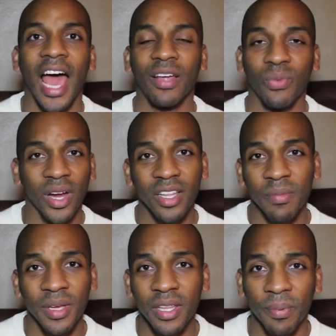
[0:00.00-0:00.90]
I'd
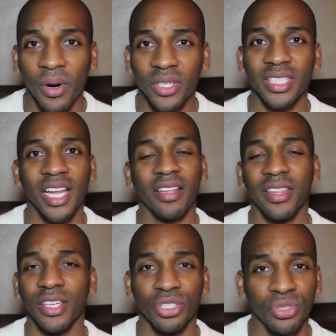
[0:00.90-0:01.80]
rather be the person out
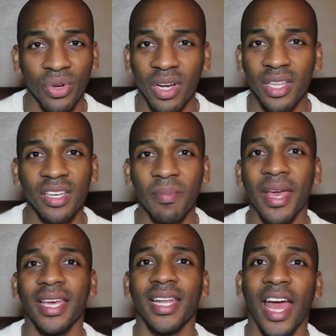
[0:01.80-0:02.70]
there struggling to
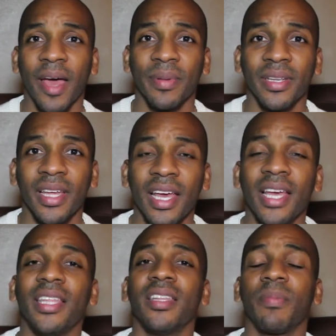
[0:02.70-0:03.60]
make it happen
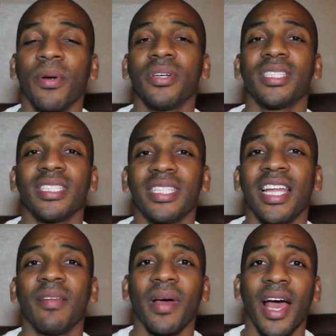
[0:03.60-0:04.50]
than the person
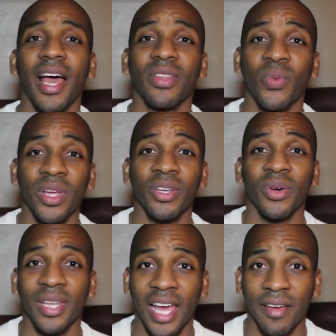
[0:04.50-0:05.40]
standing behind the
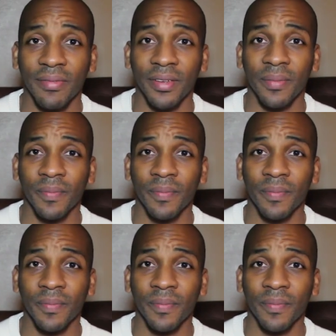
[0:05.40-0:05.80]
window laughing.